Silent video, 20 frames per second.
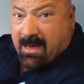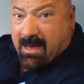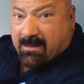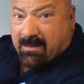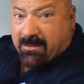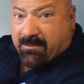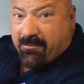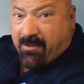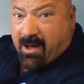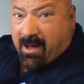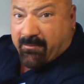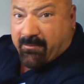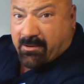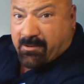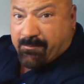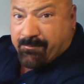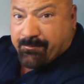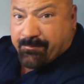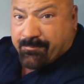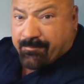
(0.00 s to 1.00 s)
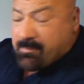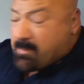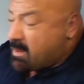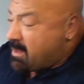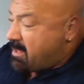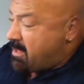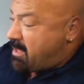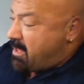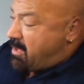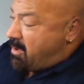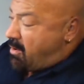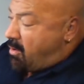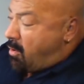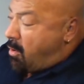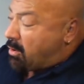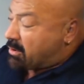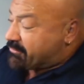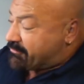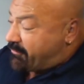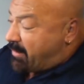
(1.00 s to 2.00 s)
UPS driver
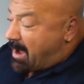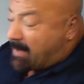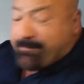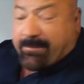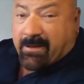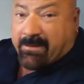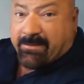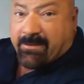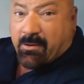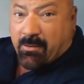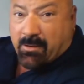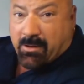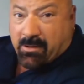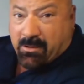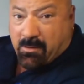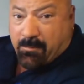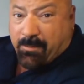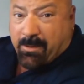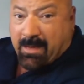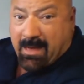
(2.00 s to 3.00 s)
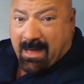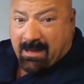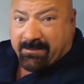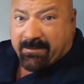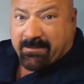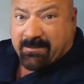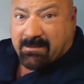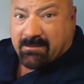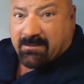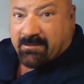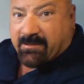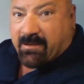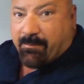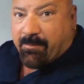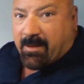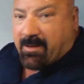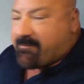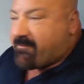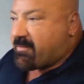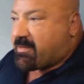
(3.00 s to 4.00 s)
or dropped into a UPS
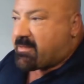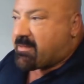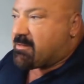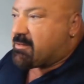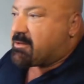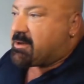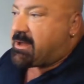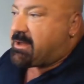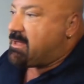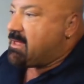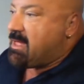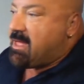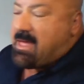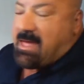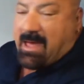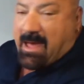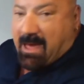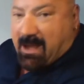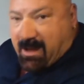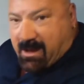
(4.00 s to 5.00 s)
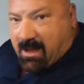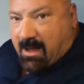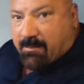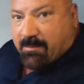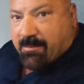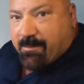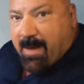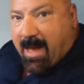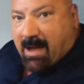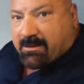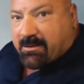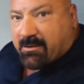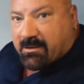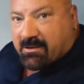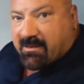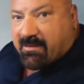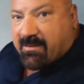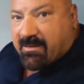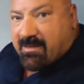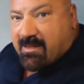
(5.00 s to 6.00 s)
shipping facility, and it comes back
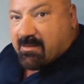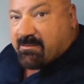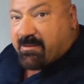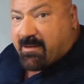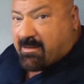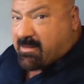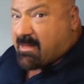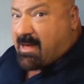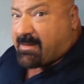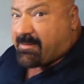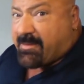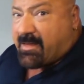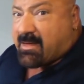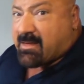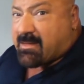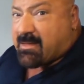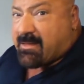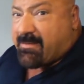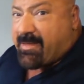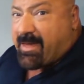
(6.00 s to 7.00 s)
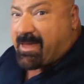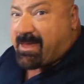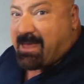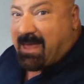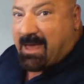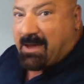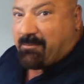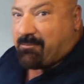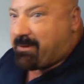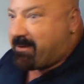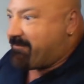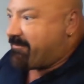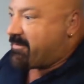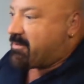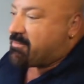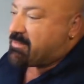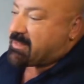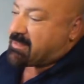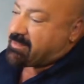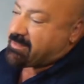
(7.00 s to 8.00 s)
to us just like this. They can't
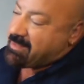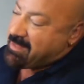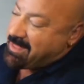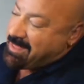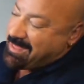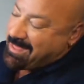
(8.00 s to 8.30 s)
refuse it.